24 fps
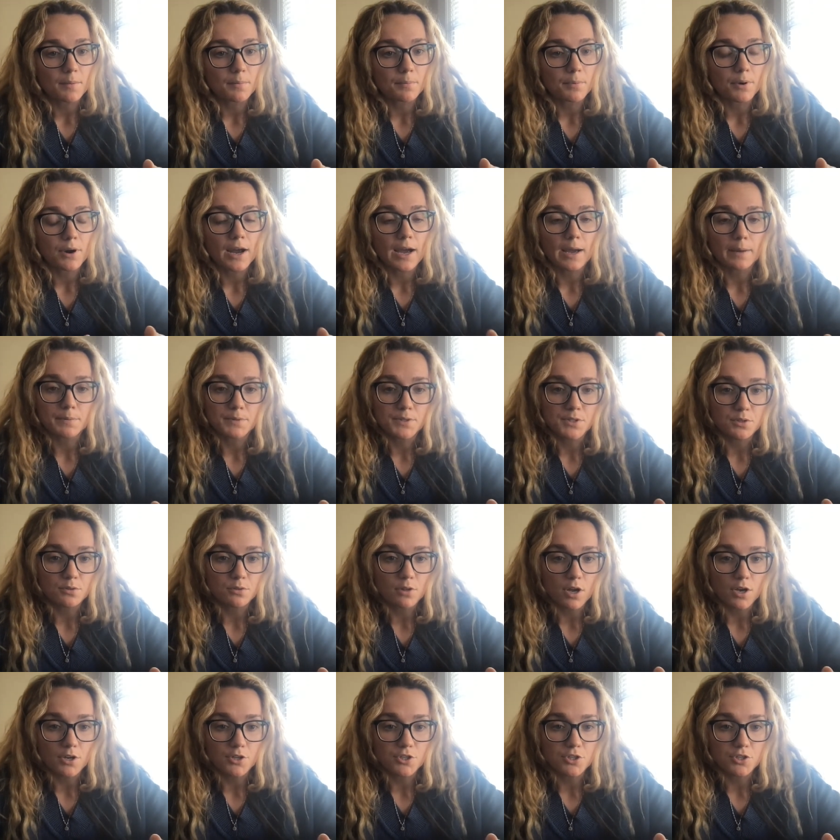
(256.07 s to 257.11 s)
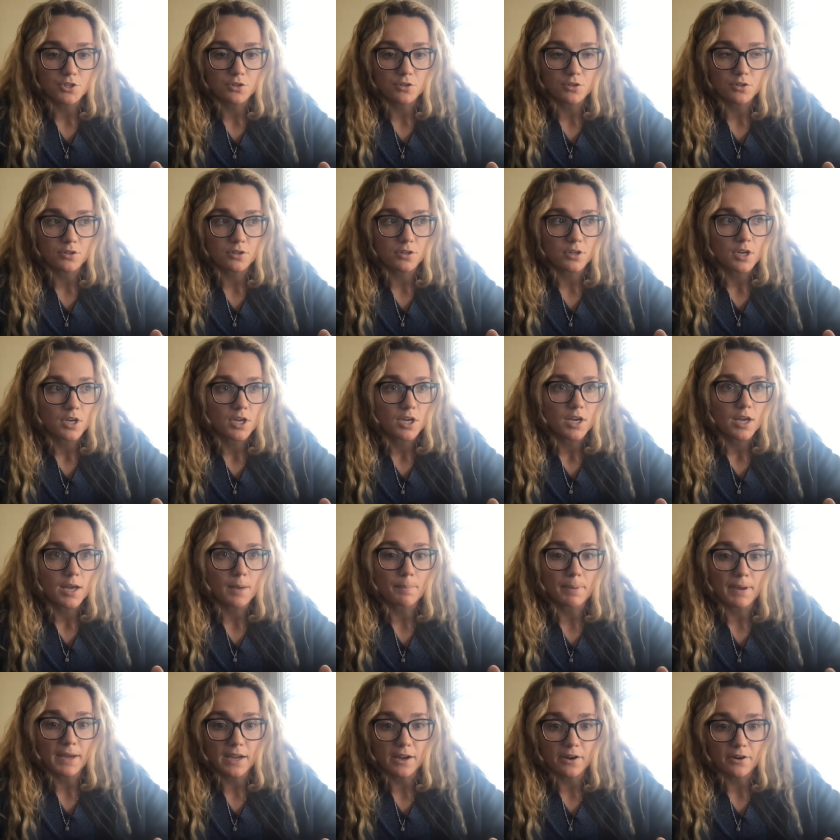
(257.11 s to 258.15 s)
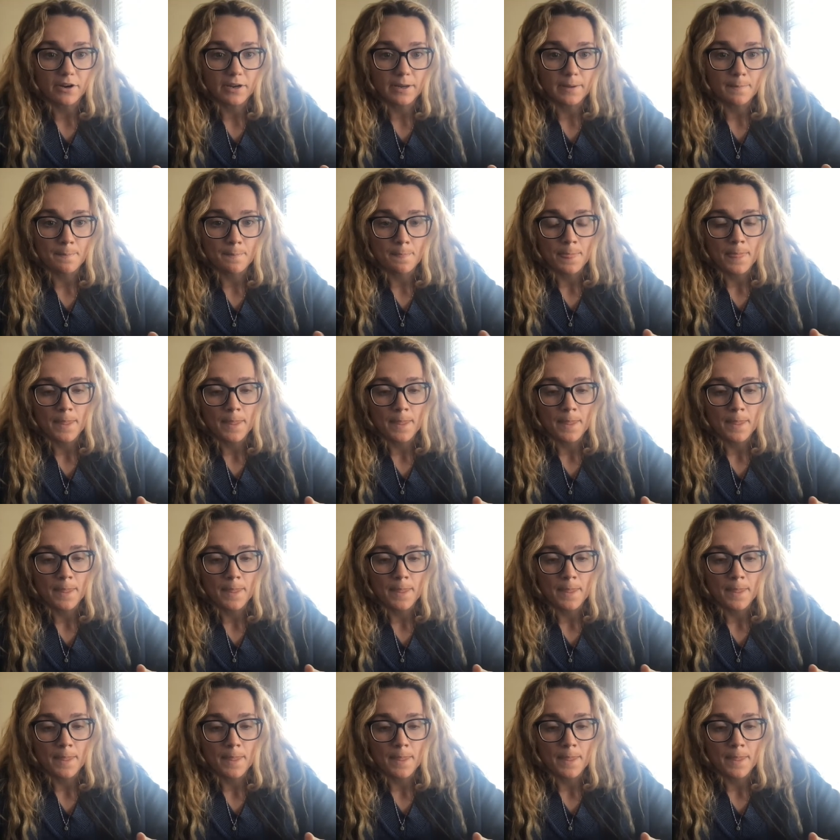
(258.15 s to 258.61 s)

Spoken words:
Perhaps you lost a parent.